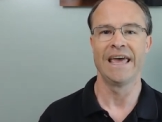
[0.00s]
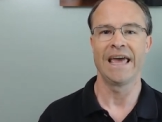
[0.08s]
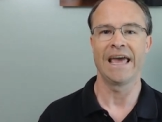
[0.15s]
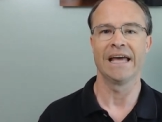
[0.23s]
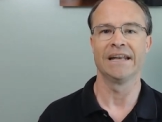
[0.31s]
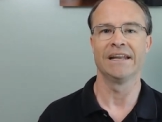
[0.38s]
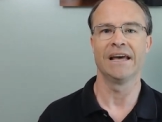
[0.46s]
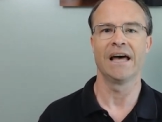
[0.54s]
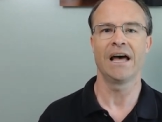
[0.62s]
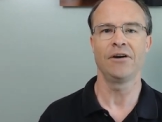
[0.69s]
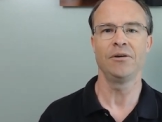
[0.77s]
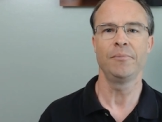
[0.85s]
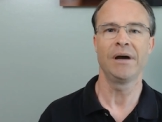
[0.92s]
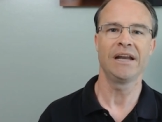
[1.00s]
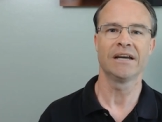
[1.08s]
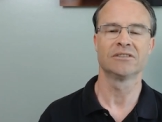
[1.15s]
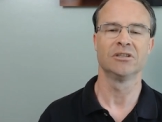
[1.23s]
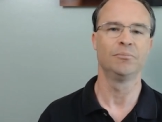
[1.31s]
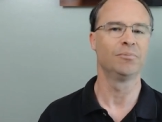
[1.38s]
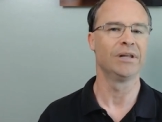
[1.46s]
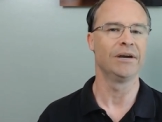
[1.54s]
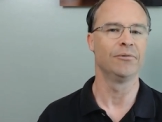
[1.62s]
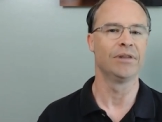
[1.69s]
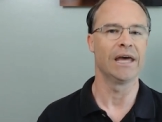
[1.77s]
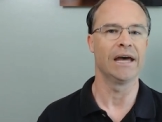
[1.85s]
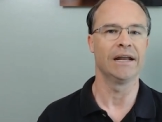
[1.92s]
and uh, how you might actually play
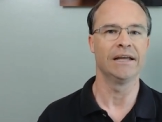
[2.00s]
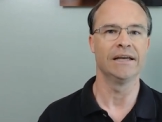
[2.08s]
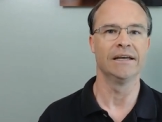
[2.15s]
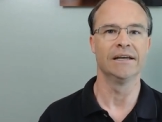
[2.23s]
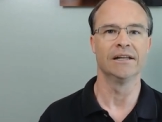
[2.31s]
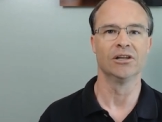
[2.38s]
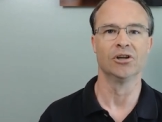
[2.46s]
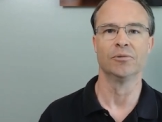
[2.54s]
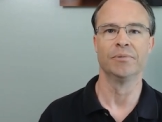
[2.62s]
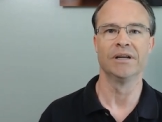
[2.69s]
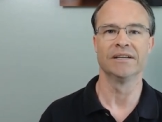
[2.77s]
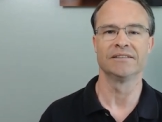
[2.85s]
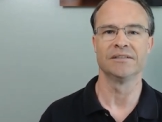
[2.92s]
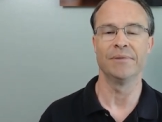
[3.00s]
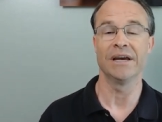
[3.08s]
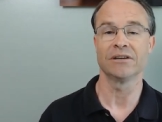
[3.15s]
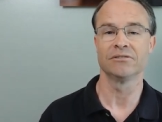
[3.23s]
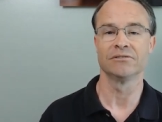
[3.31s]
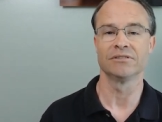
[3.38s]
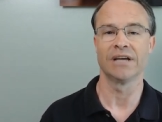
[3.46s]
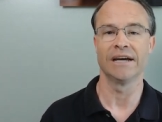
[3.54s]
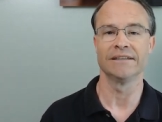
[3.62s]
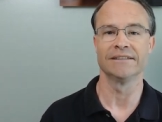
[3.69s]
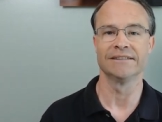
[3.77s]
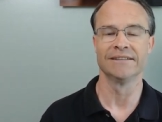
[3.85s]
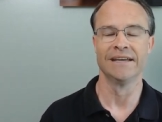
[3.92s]
with that, uh, a little bit of some
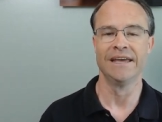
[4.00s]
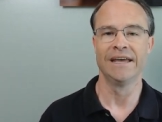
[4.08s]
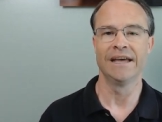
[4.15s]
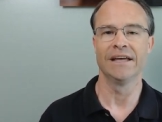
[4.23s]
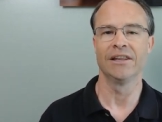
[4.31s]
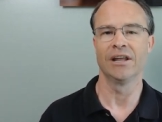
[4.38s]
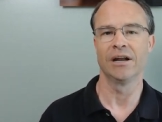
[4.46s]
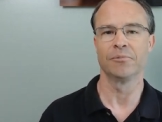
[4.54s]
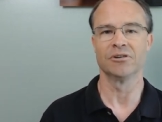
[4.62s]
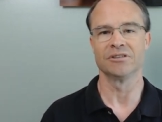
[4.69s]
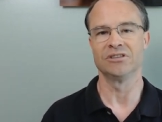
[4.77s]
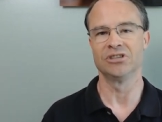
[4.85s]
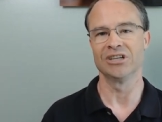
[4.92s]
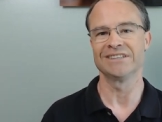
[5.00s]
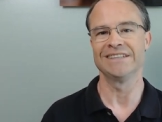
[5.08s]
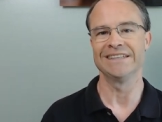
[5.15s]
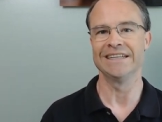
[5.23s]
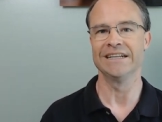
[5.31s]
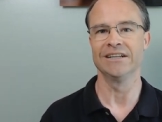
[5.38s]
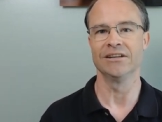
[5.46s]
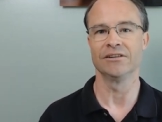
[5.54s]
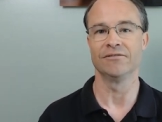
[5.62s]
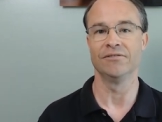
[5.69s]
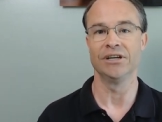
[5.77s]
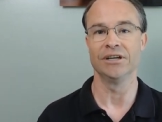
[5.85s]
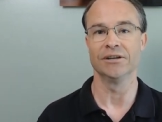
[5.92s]
exercises uh, that I'm going to suggest at the end of this
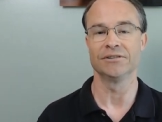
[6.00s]
video.